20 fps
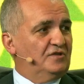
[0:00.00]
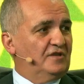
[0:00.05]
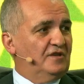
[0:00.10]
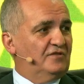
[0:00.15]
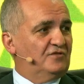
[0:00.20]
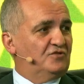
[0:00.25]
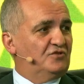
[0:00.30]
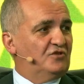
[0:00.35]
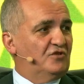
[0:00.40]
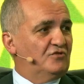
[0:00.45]

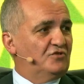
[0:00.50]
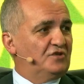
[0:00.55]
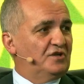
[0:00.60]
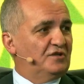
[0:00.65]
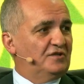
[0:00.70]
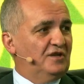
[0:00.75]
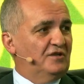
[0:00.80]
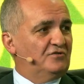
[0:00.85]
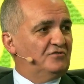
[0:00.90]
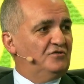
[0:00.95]

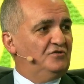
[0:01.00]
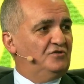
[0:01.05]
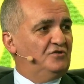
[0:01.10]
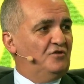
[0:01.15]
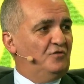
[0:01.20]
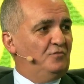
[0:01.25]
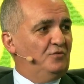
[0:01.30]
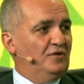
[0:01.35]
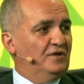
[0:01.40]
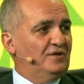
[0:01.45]
defense?
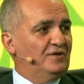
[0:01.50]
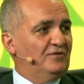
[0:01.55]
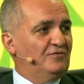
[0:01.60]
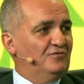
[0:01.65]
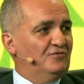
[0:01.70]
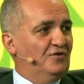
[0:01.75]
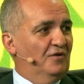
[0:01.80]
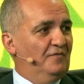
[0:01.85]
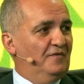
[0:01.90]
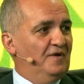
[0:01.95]
Each
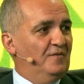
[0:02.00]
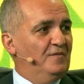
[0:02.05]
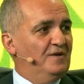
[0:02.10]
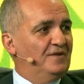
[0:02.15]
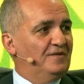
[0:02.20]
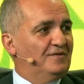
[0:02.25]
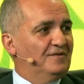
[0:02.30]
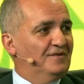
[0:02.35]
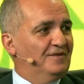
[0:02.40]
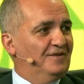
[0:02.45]
country
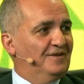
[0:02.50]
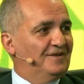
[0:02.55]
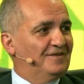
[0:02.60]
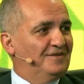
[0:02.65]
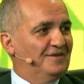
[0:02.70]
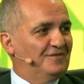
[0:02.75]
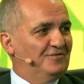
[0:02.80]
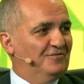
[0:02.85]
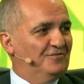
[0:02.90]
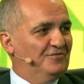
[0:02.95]
will take
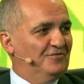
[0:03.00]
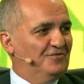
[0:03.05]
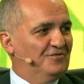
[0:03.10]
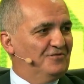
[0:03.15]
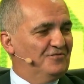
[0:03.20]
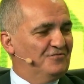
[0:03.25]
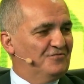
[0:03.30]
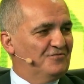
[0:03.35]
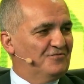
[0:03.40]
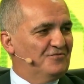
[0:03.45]
care of
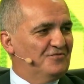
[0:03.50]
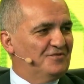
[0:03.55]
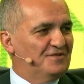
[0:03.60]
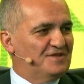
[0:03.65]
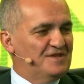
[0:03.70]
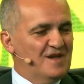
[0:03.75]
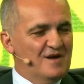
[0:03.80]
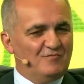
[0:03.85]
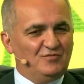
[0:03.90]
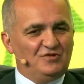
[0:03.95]
its
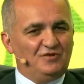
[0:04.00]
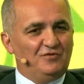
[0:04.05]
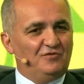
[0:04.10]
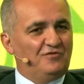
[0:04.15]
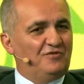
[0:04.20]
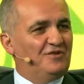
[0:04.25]
own